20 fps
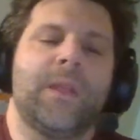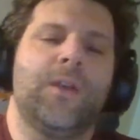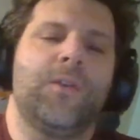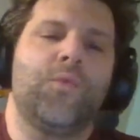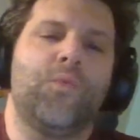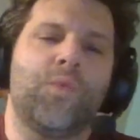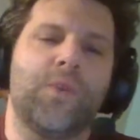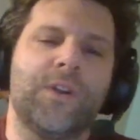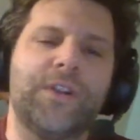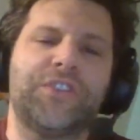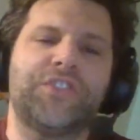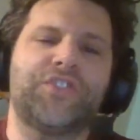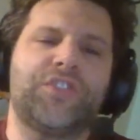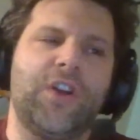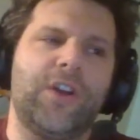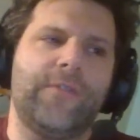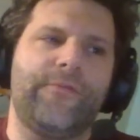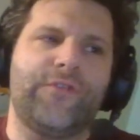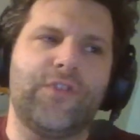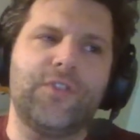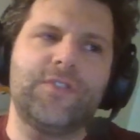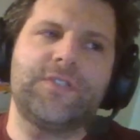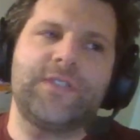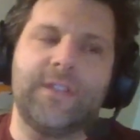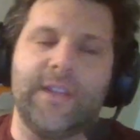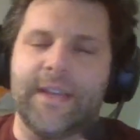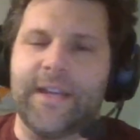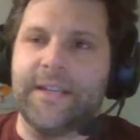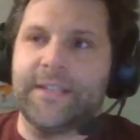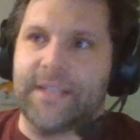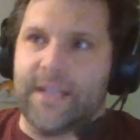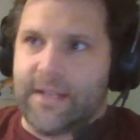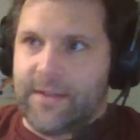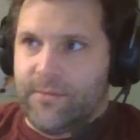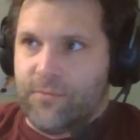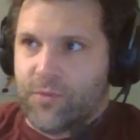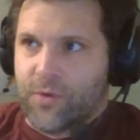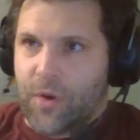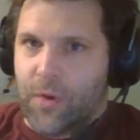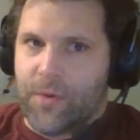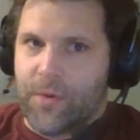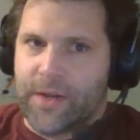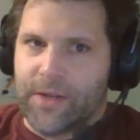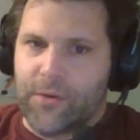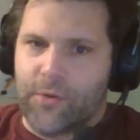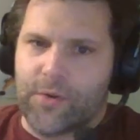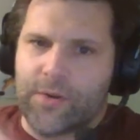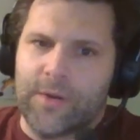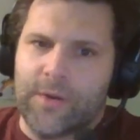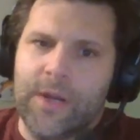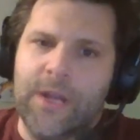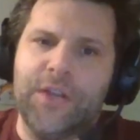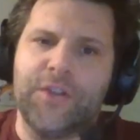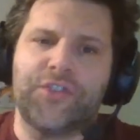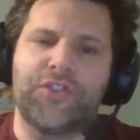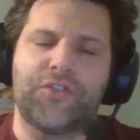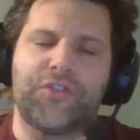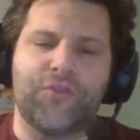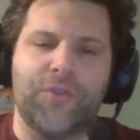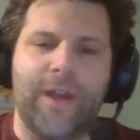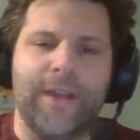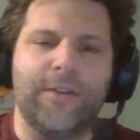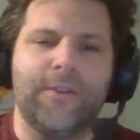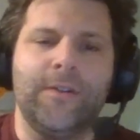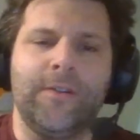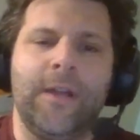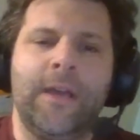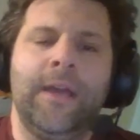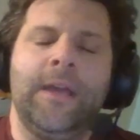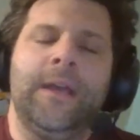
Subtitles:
We're going to start first. Like I said, we're going in order. Strider.